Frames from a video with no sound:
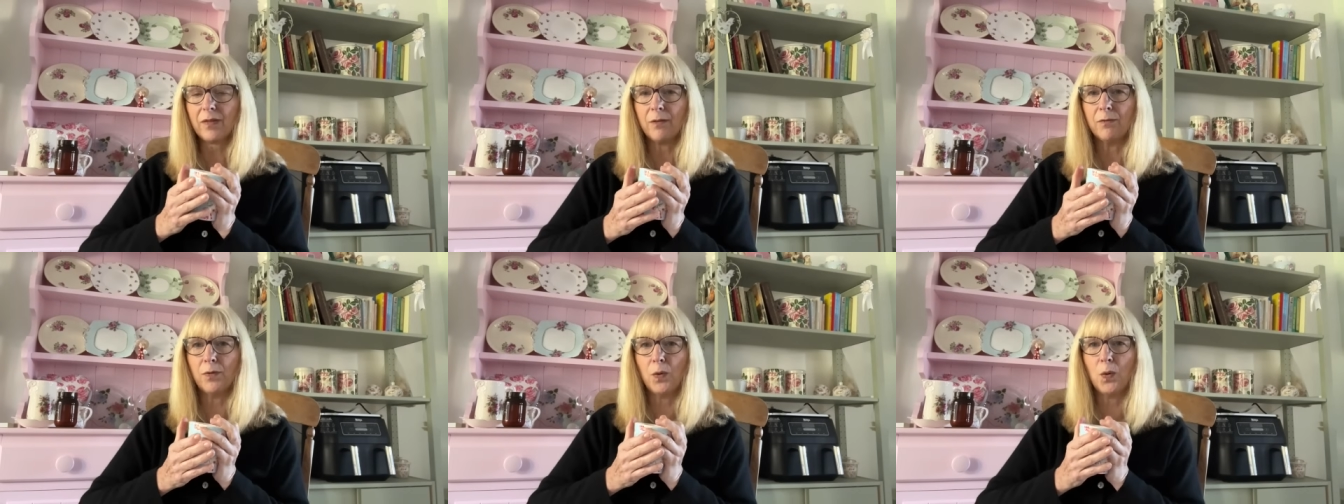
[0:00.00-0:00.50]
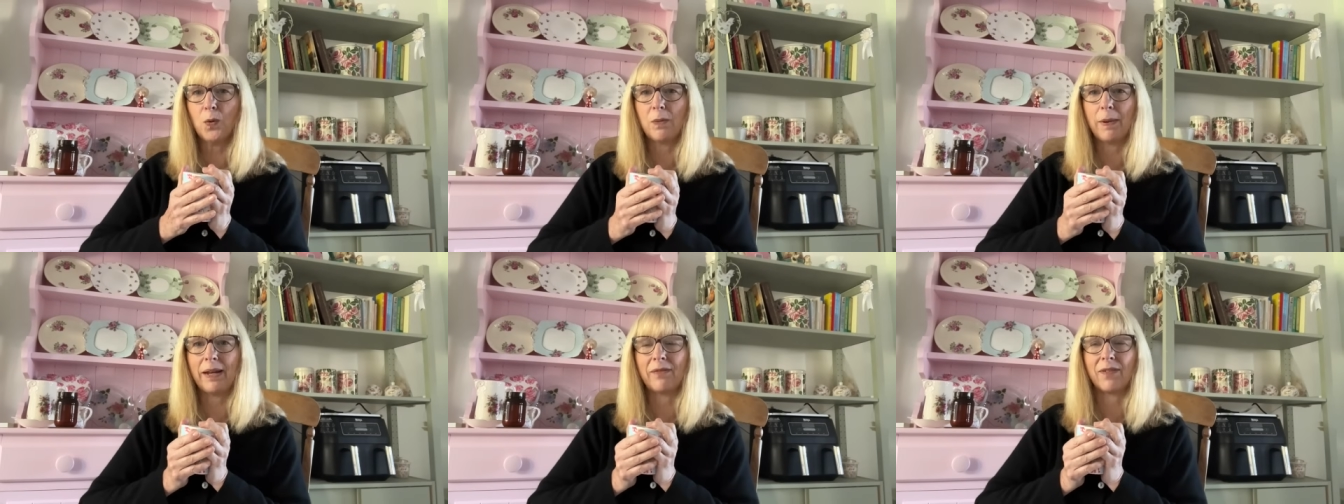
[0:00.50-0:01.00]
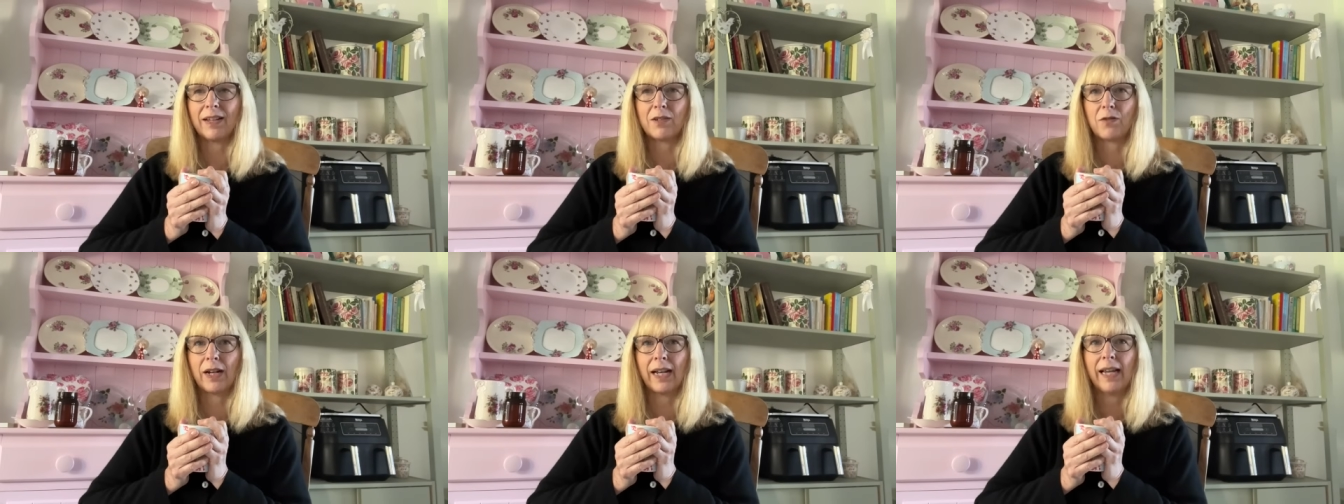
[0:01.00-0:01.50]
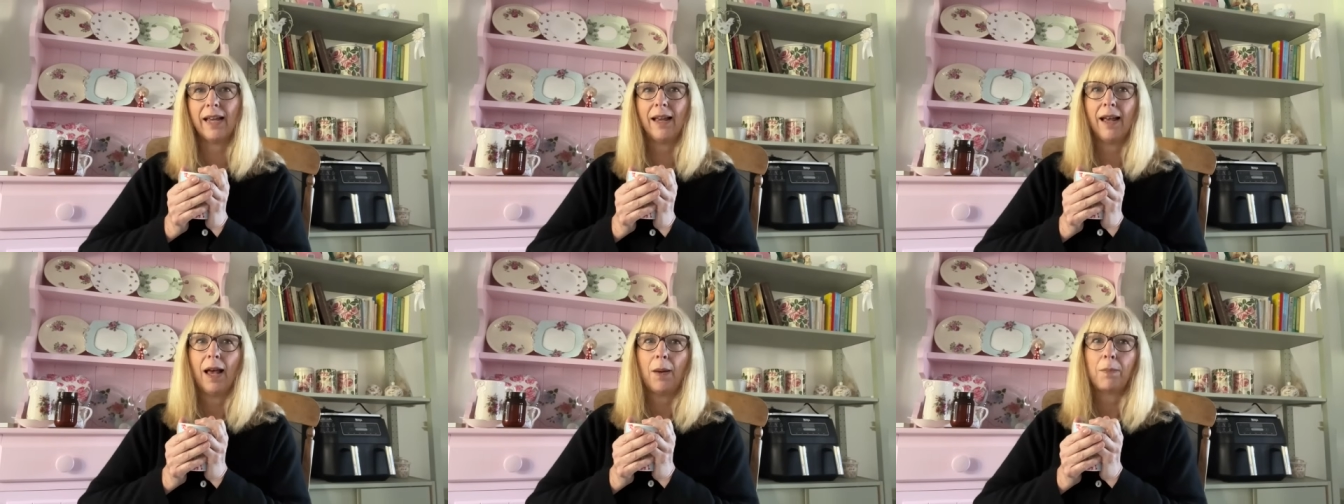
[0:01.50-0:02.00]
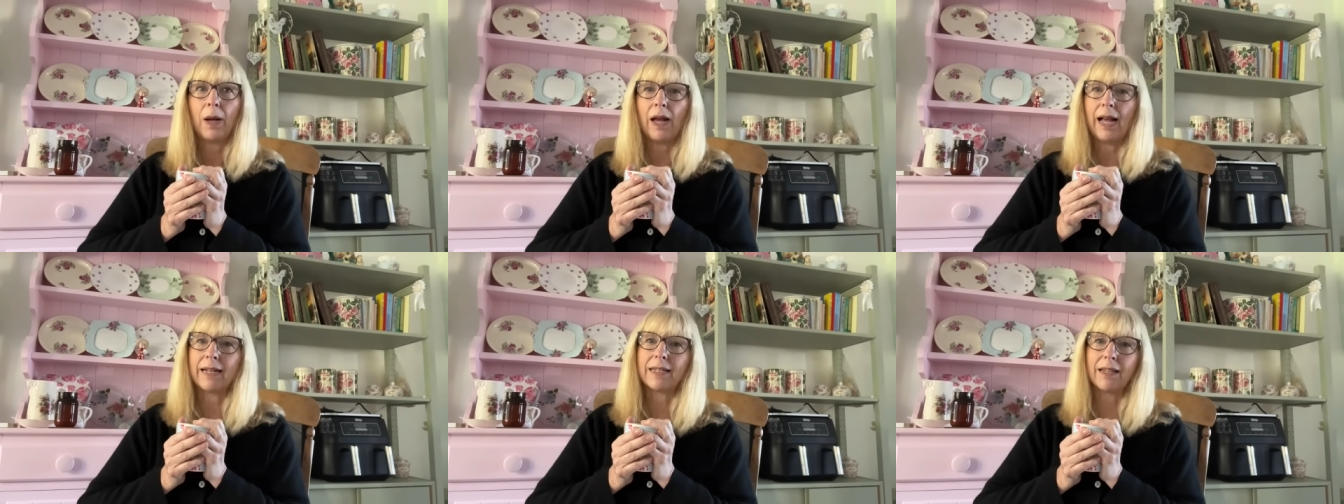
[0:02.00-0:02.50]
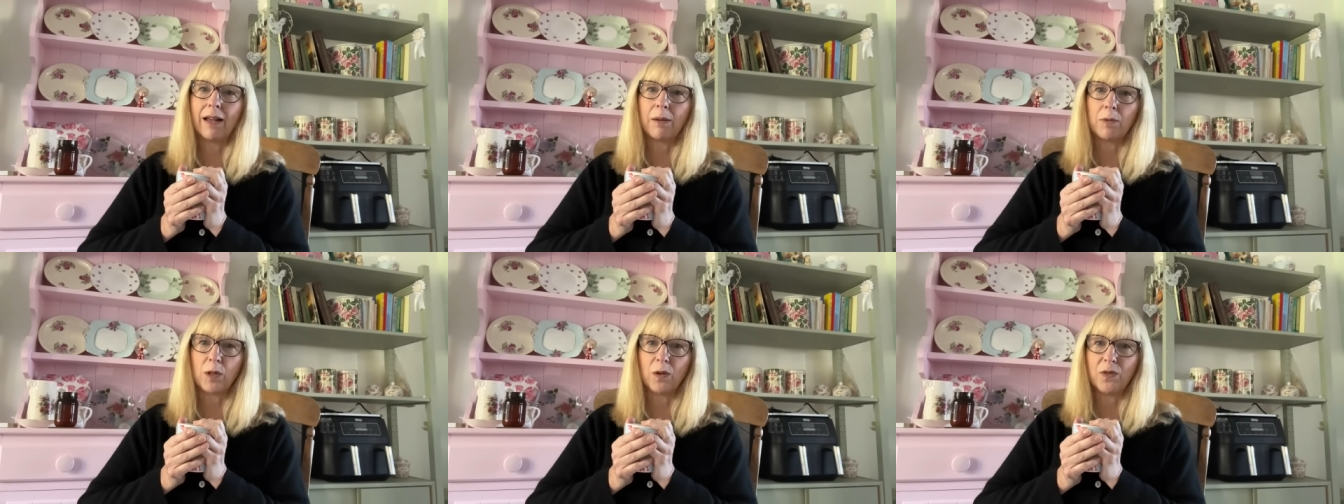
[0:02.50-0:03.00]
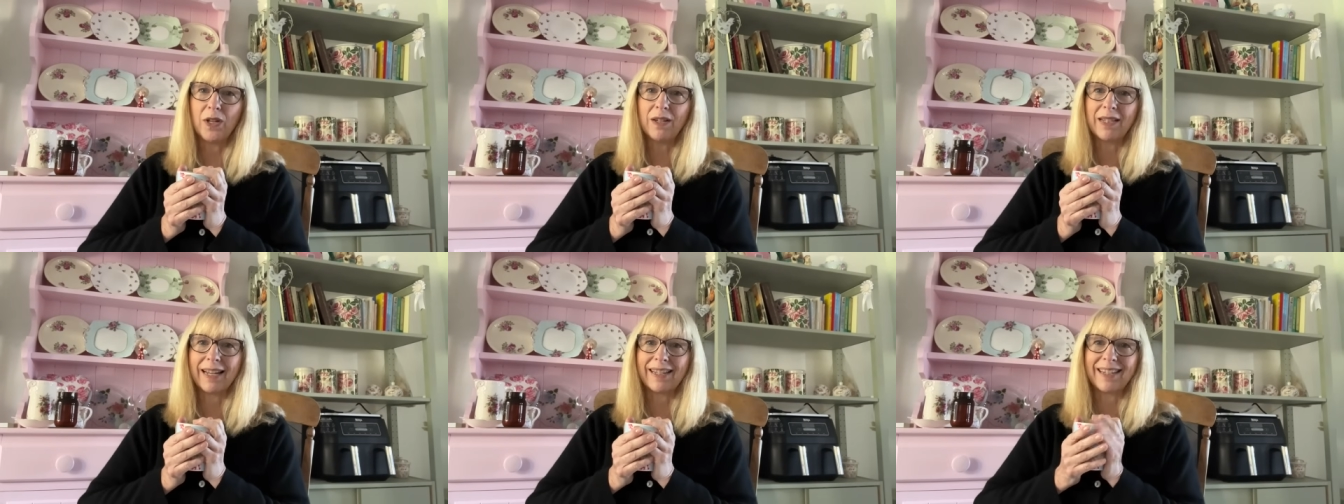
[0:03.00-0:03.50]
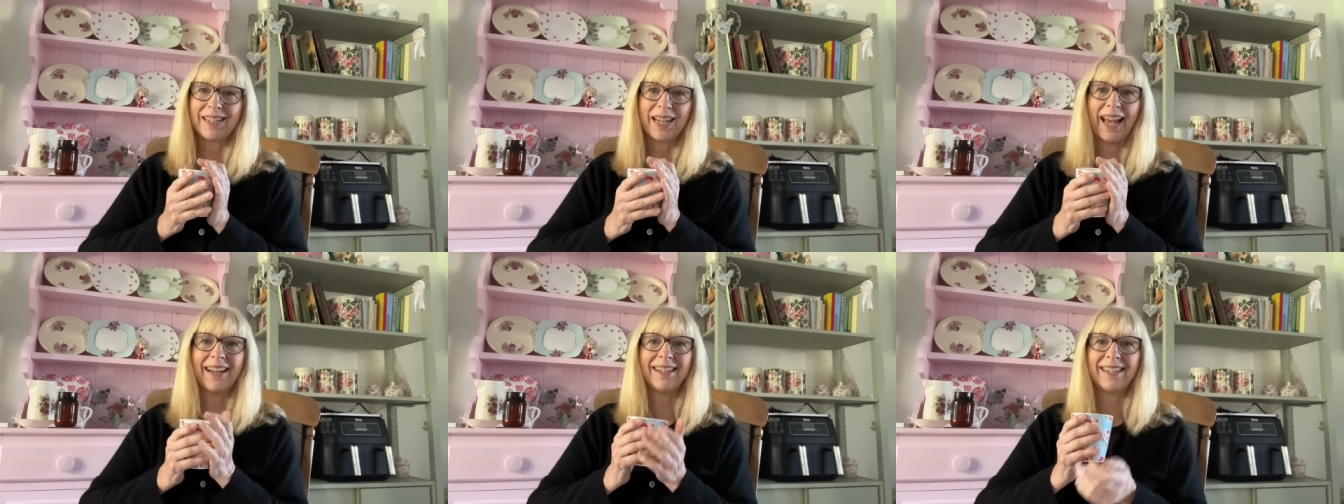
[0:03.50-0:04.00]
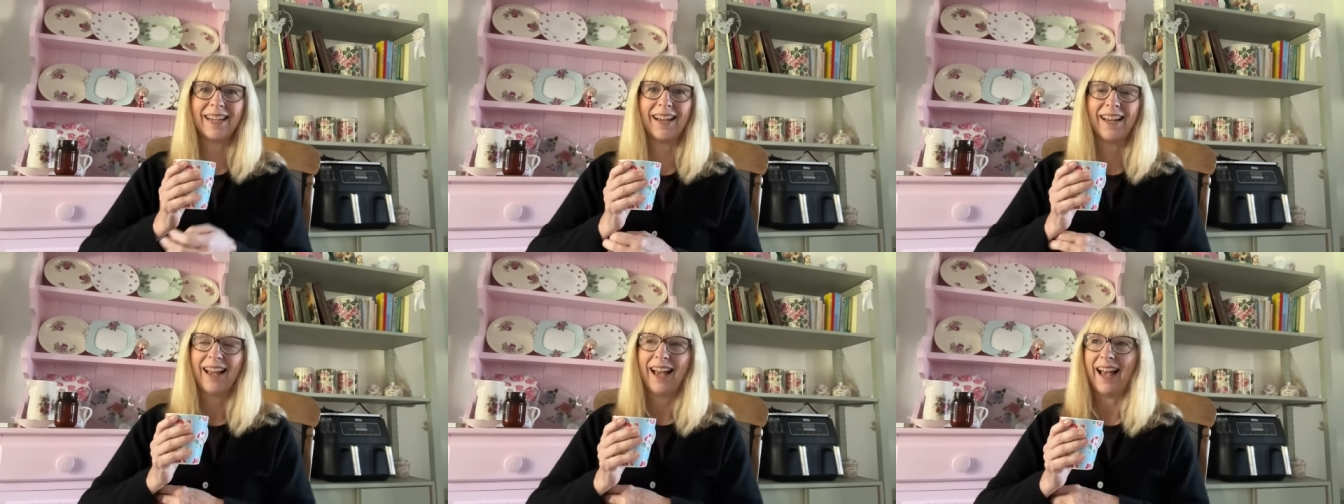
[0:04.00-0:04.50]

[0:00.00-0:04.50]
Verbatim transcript: for the benefits, really. But I had to sign up to a lot of newsletters to enter.